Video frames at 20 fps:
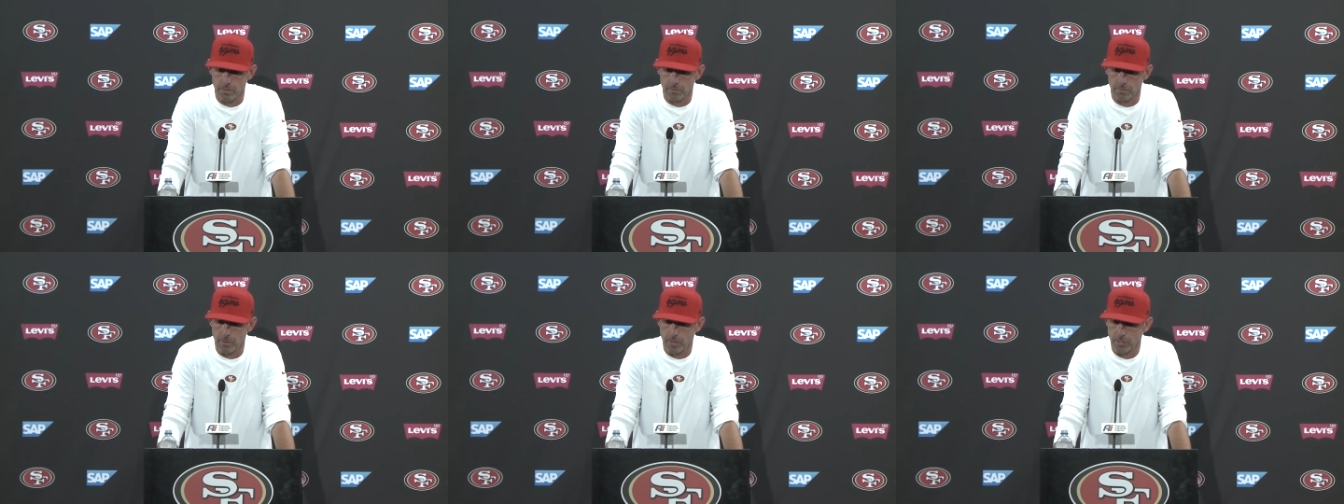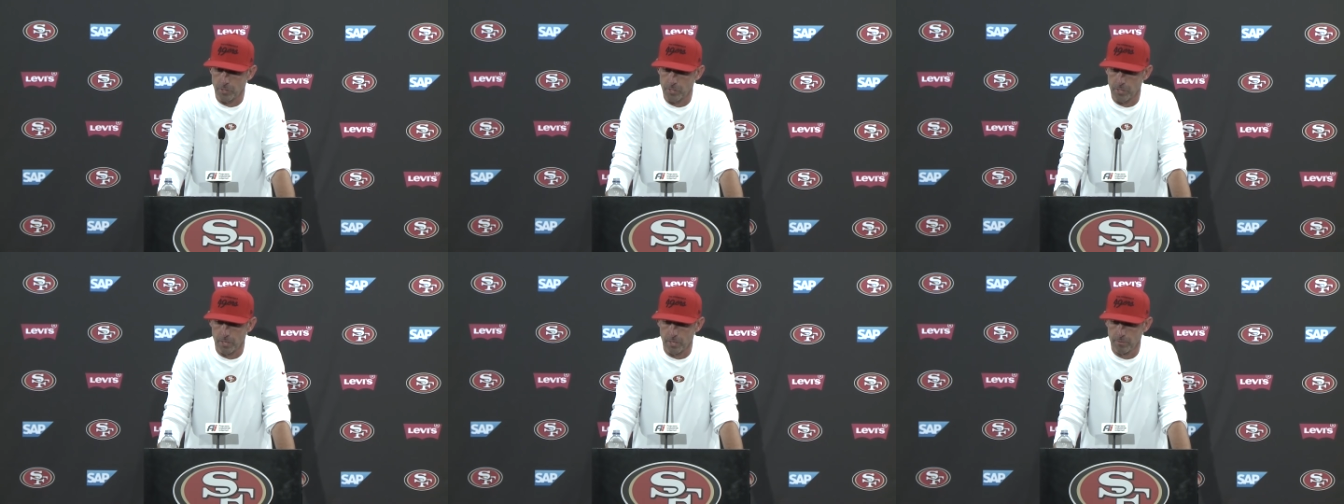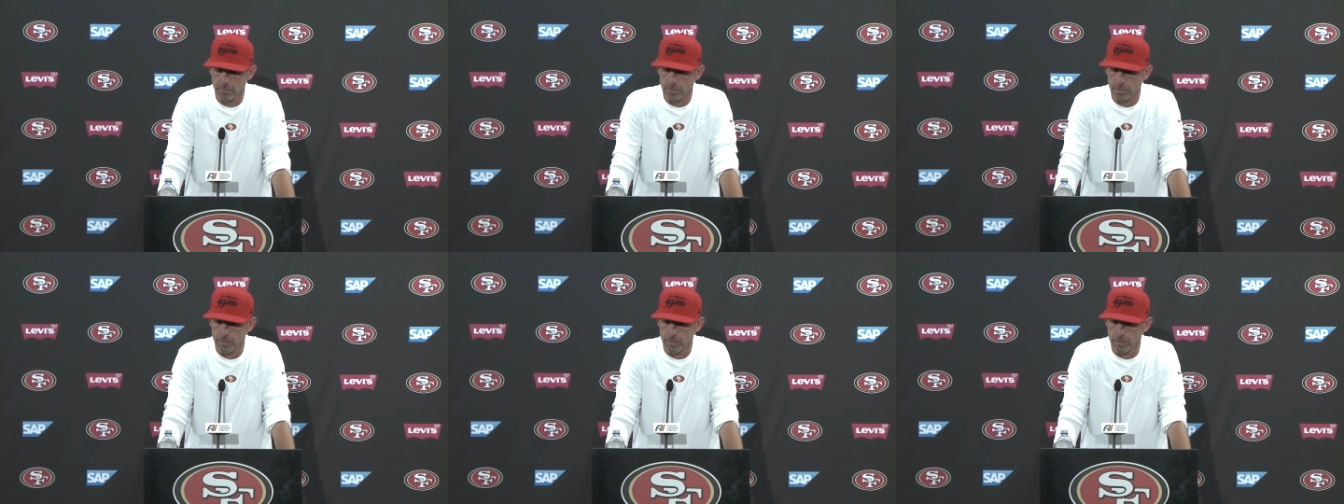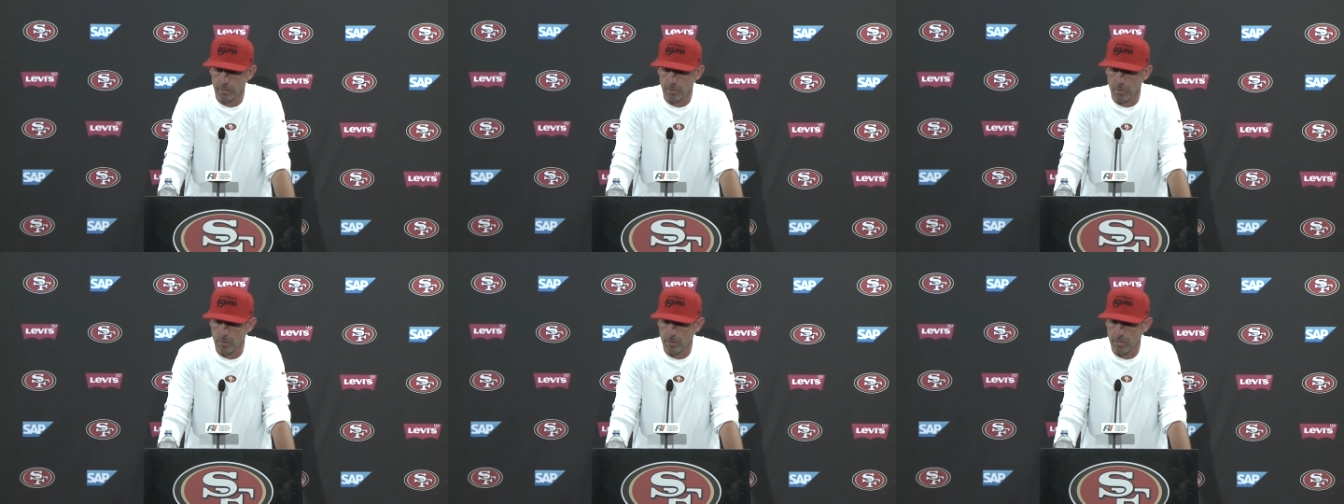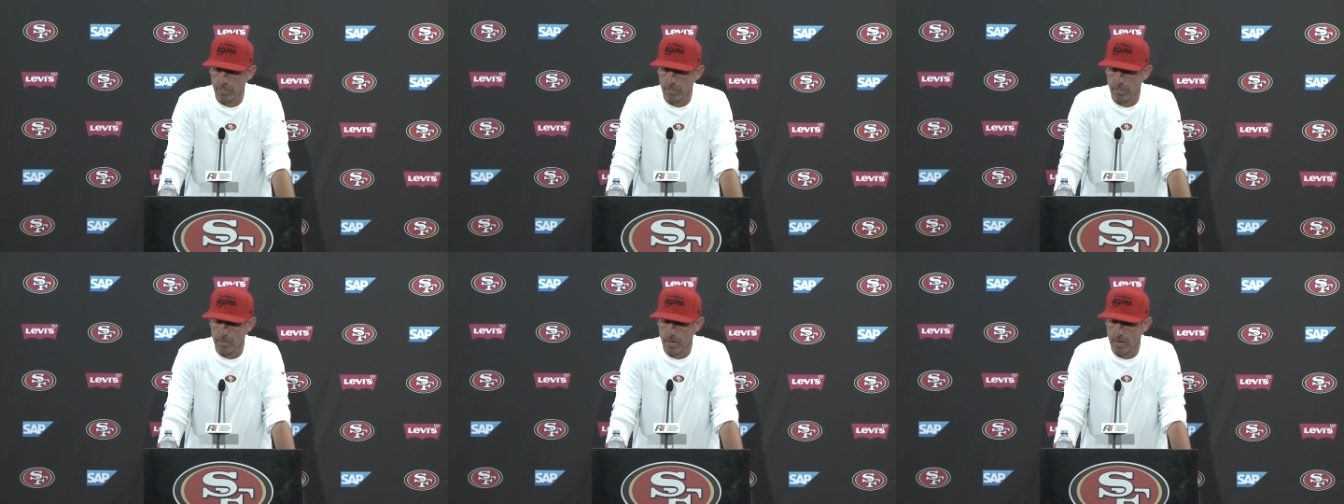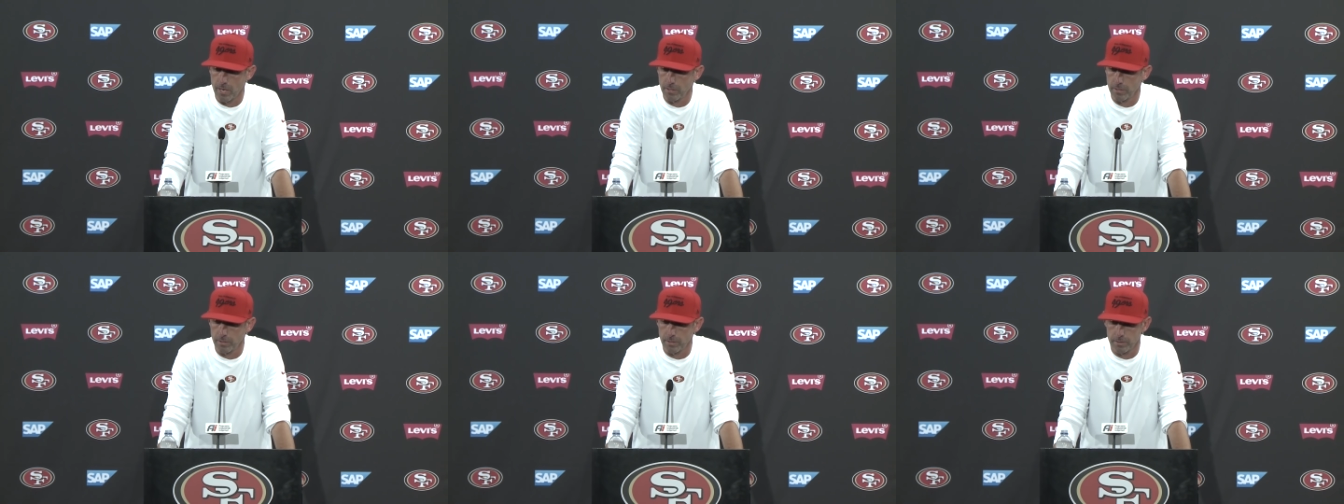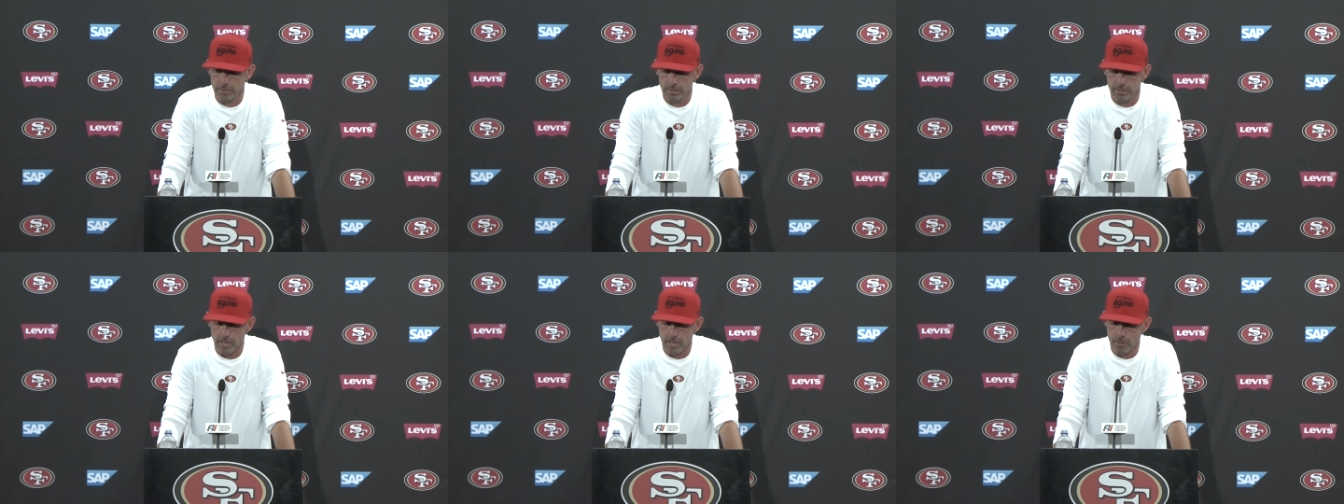the function of it and going in and out
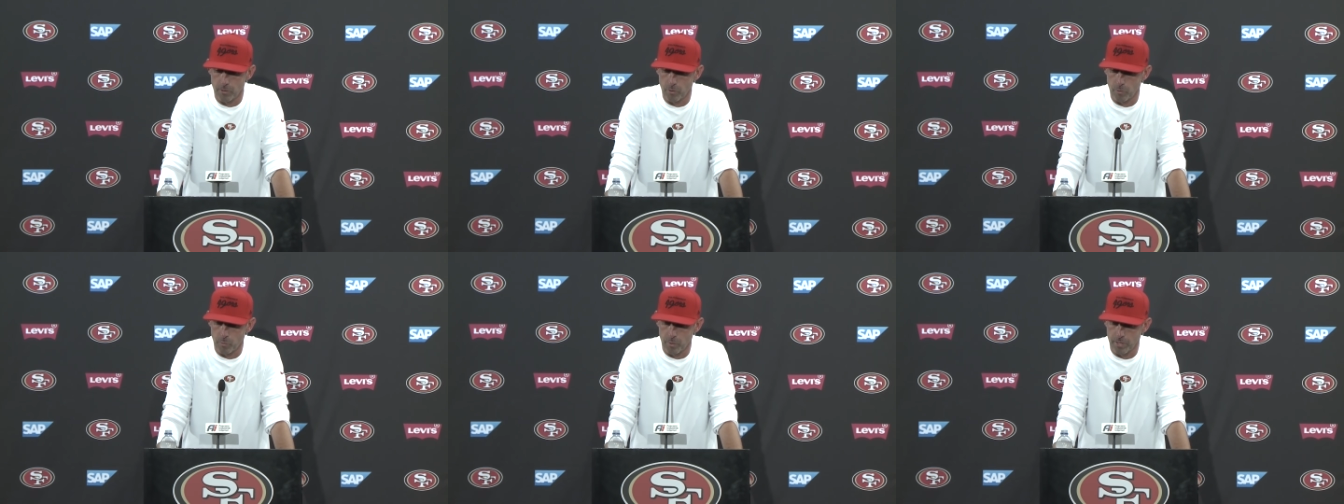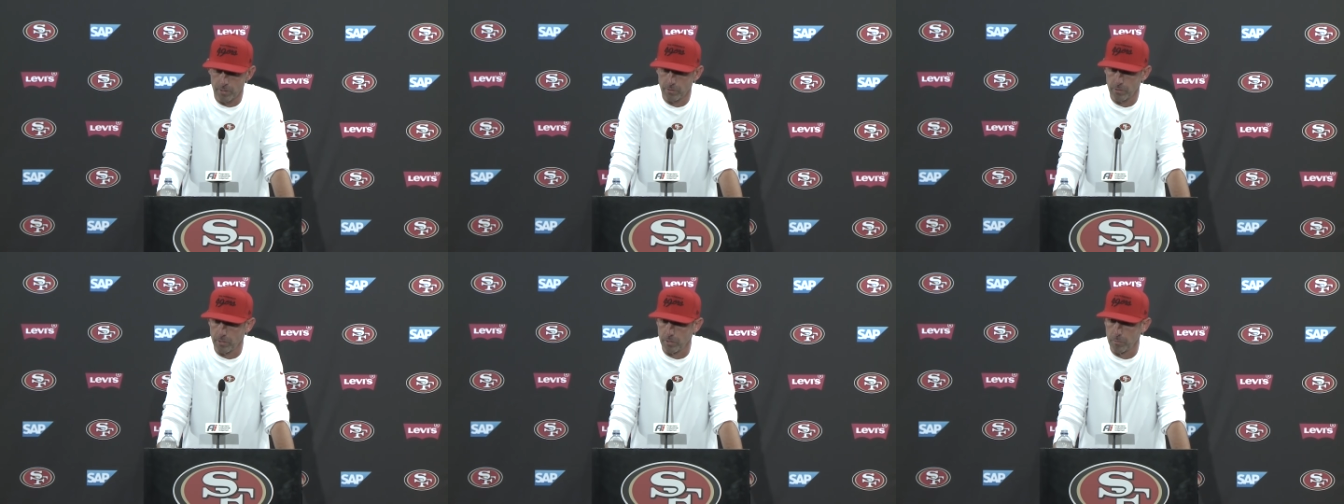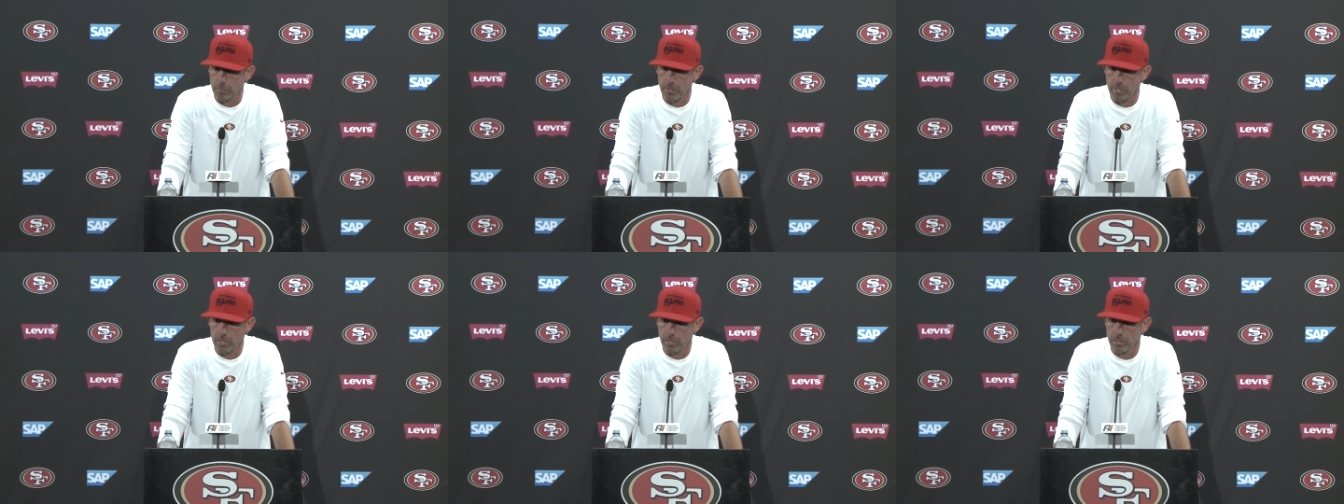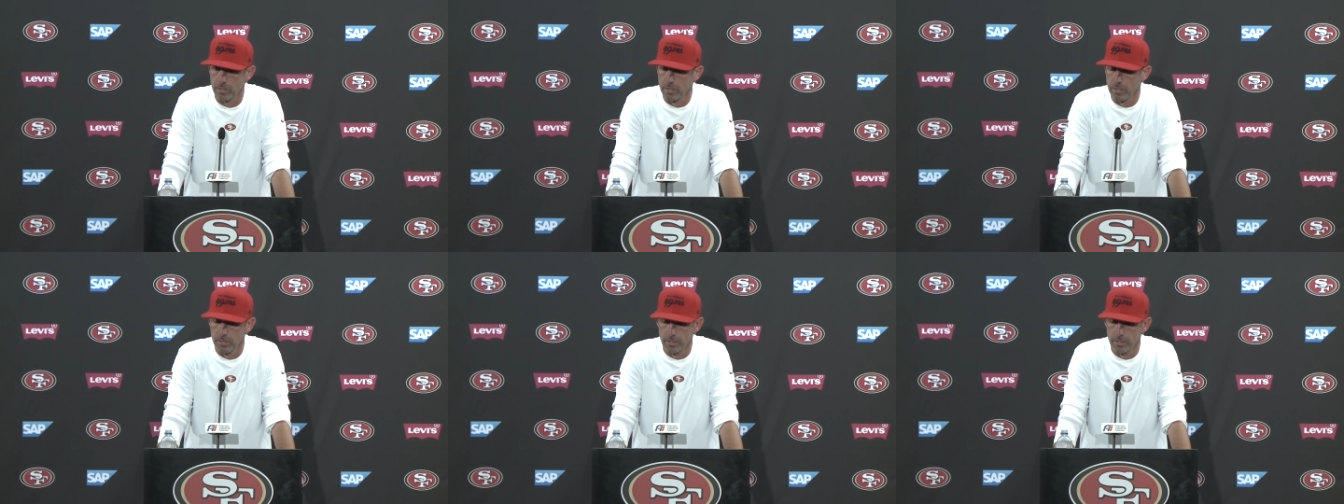and not knowing when it's going to be,